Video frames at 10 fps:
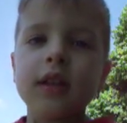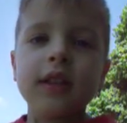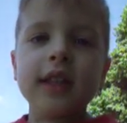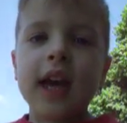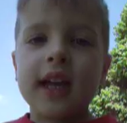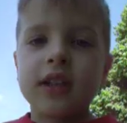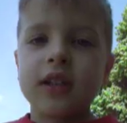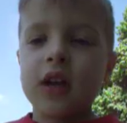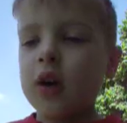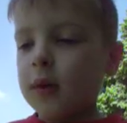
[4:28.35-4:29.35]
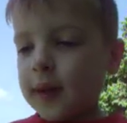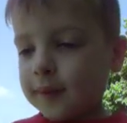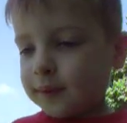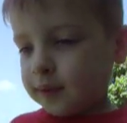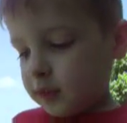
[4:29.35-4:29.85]
Yeah,
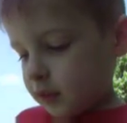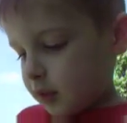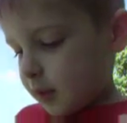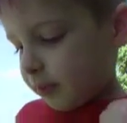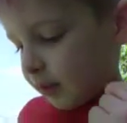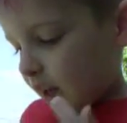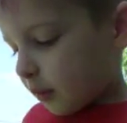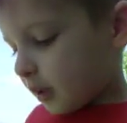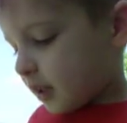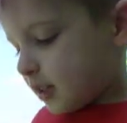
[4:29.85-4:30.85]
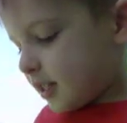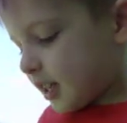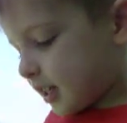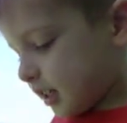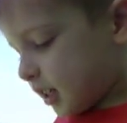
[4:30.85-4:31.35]
so brown is
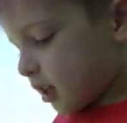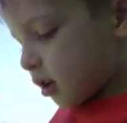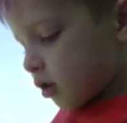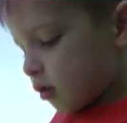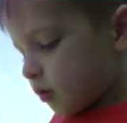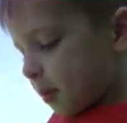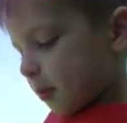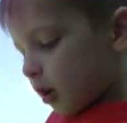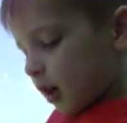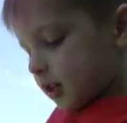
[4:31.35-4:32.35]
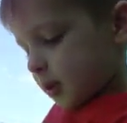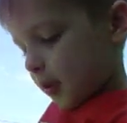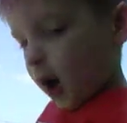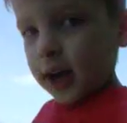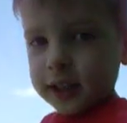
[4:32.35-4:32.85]
just luminized
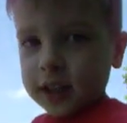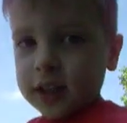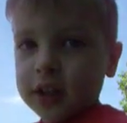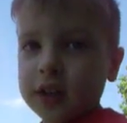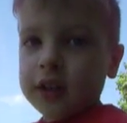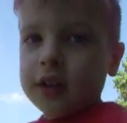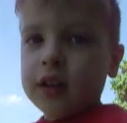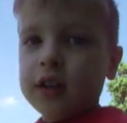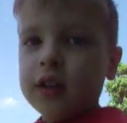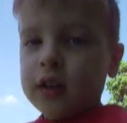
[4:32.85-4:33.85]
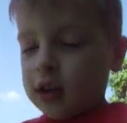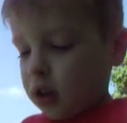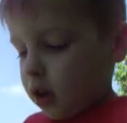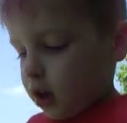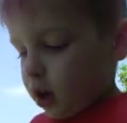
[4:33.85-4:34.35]
by the
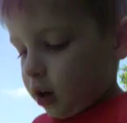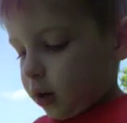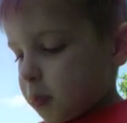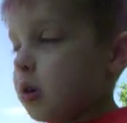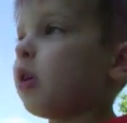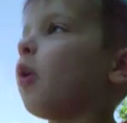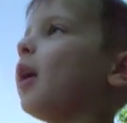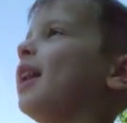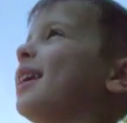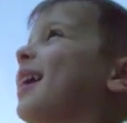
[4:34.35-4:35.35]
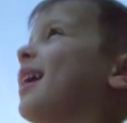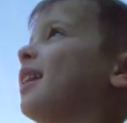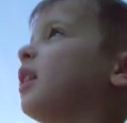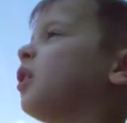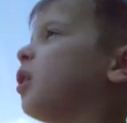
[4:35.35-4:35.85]
Lord,
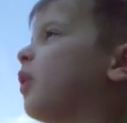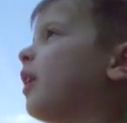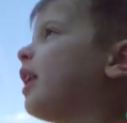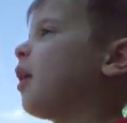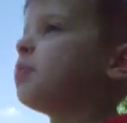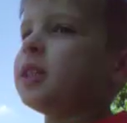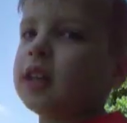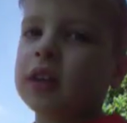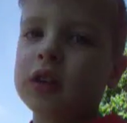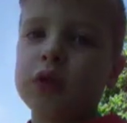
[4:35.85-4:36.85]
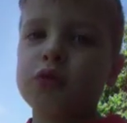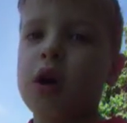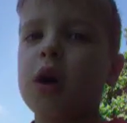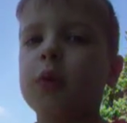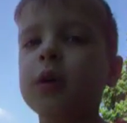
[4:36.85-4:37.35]
and the Lord helps it
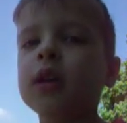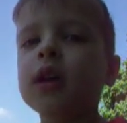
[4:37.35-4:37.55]
grow.